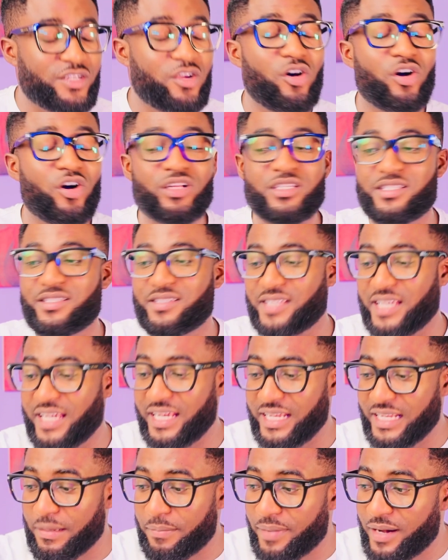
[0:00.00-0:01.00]
God
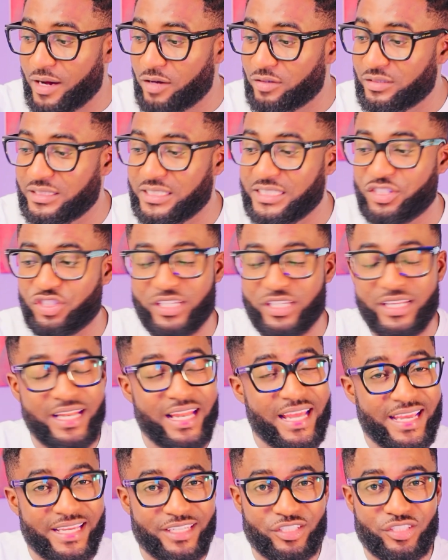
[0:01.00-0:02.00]
saying about this
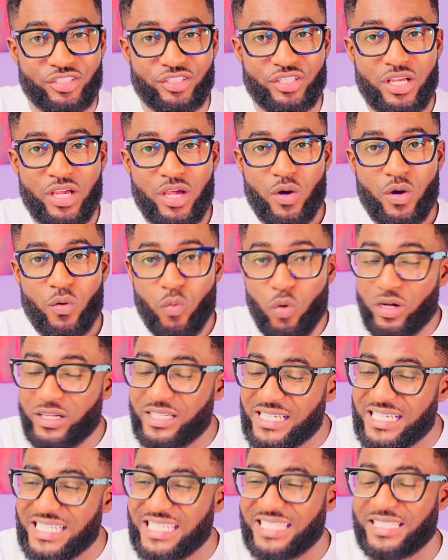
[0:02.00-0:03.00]
challenge?
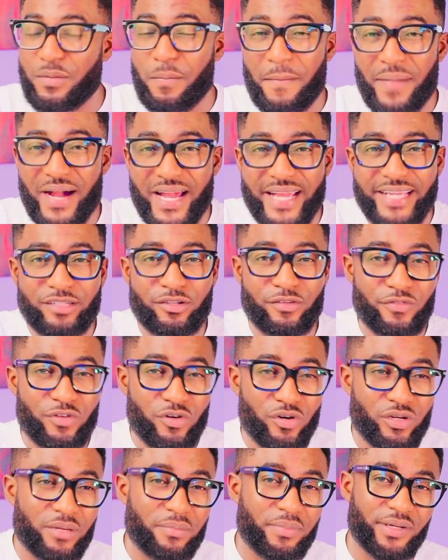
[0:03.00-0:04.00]
What is the mind of
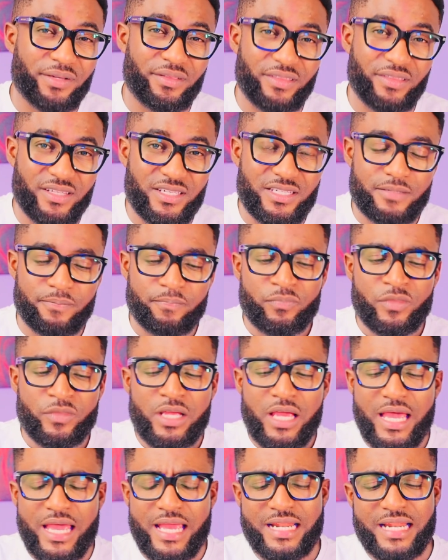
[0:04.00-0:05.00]
God about this?
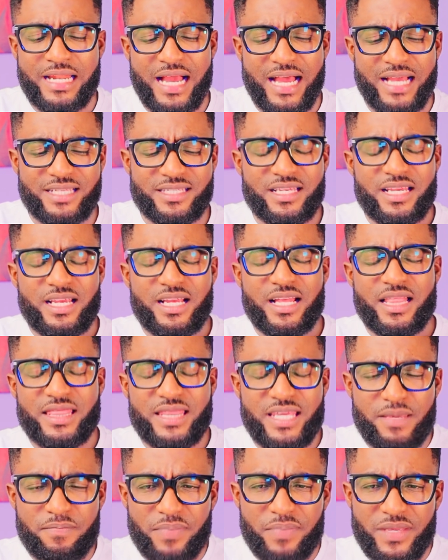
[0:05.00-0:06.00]
And as
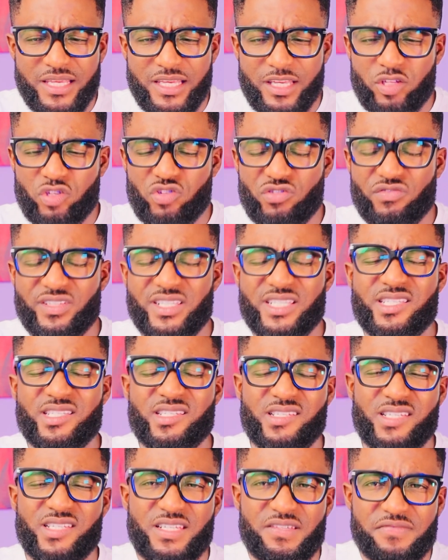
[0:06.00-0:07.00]
they begin to
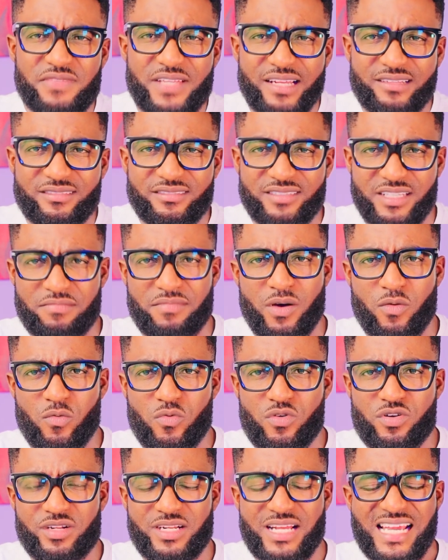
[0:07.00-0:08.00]
receive that
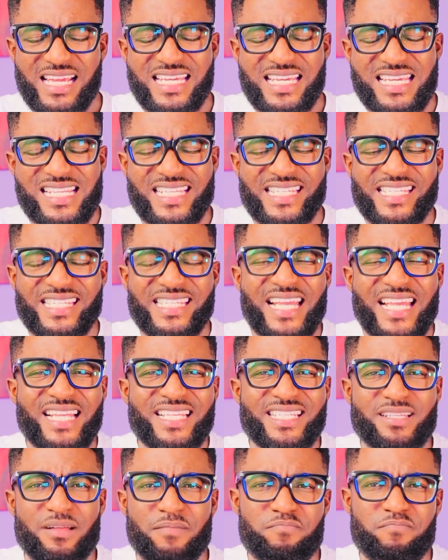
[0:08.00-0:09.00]
Rhema word, it
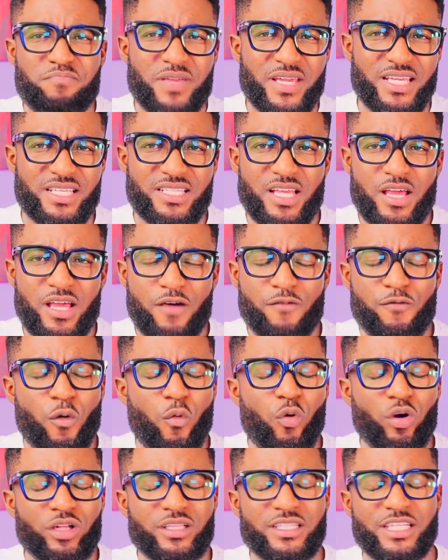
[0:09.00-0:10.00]
sets the pace
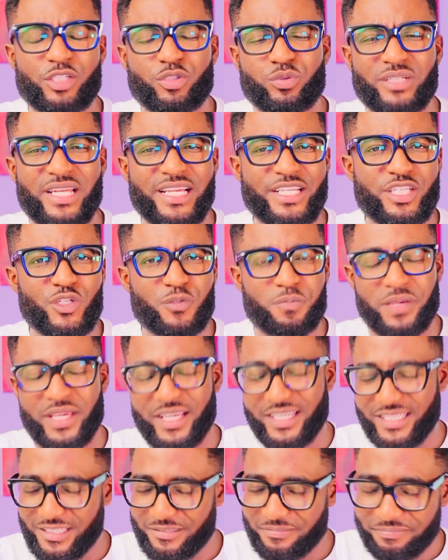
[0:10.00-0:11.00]
for what they should
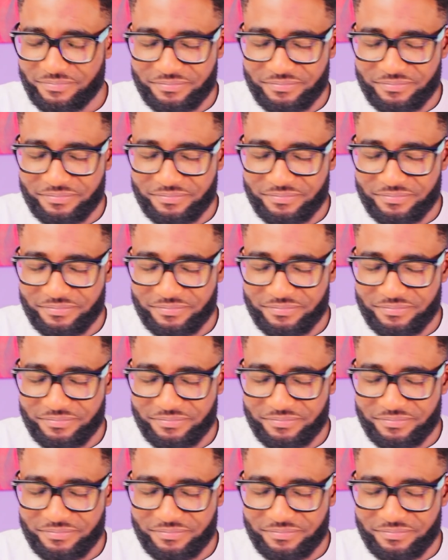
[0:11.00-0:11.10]
expect.